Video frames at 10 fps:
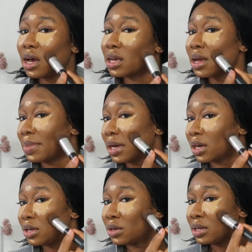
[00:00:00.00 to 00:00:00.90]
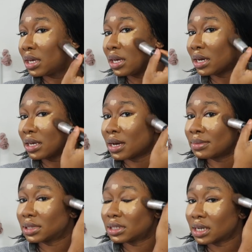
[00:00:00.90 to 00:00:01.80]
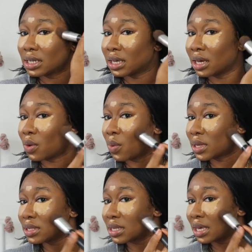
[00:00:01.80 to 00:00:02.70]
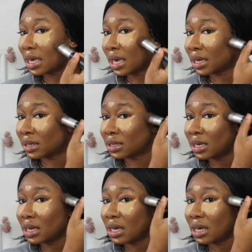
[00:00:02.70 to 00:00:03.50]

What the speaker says: I am back at uni, I am studying once again,